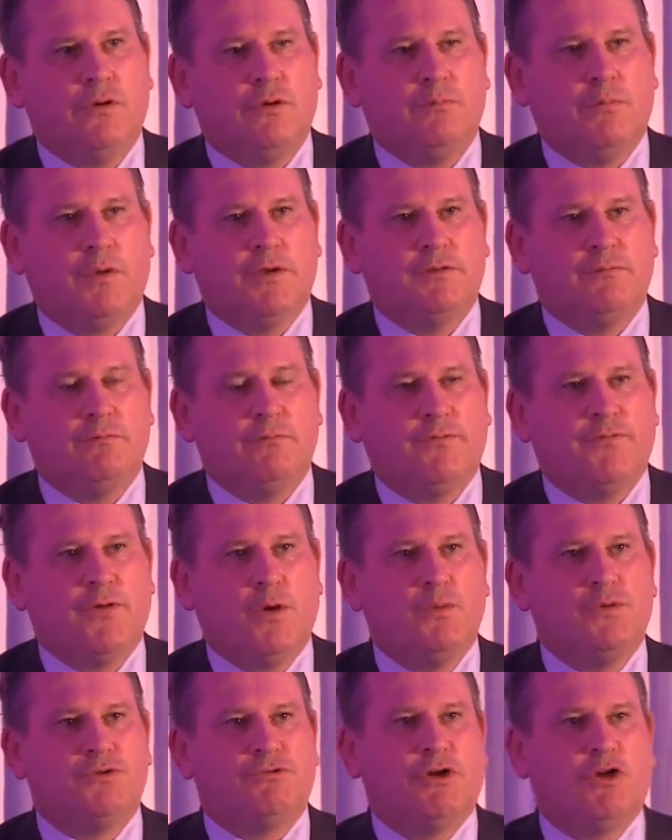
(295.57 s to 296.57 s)
My phone
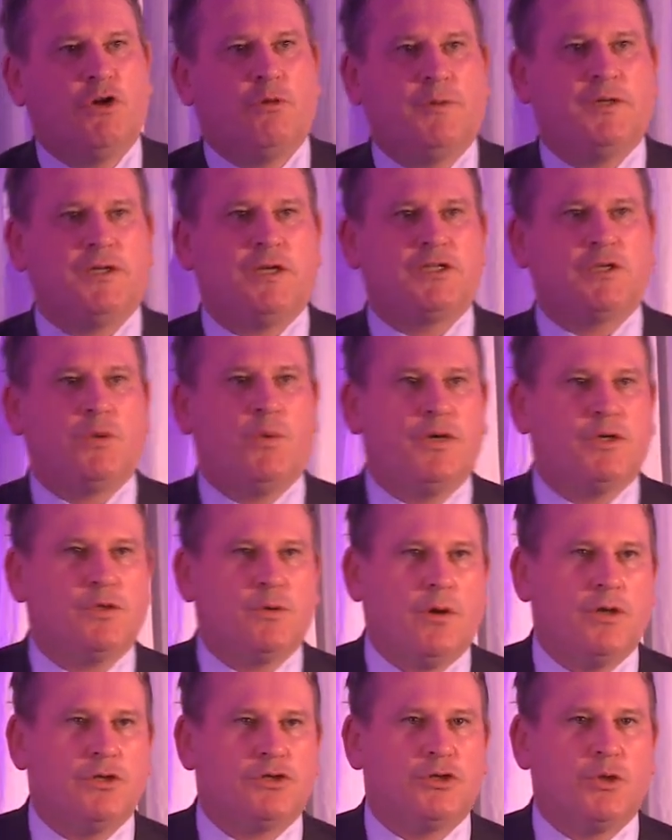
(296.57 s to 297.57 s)
was ringing on my desk. I went to
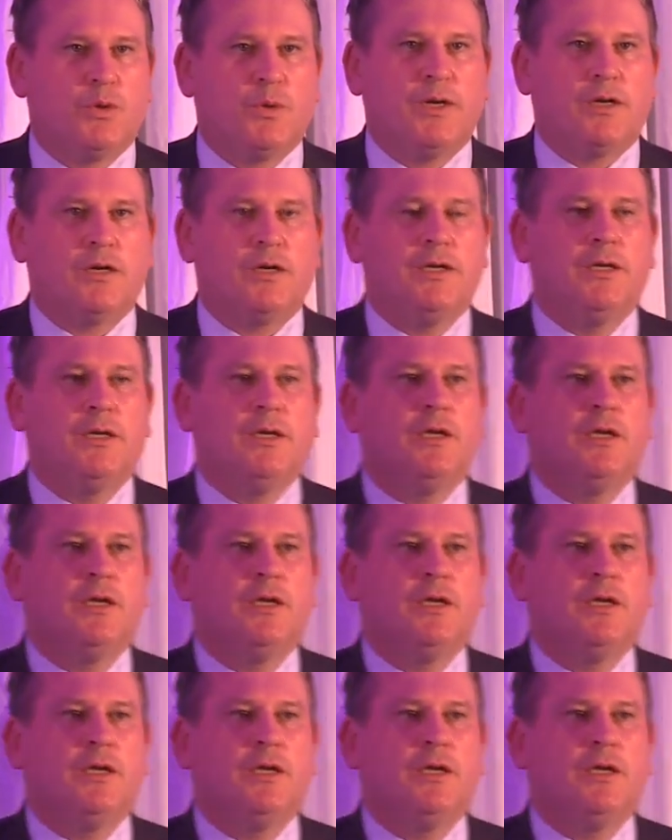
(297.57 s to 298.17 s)
answer it quickly.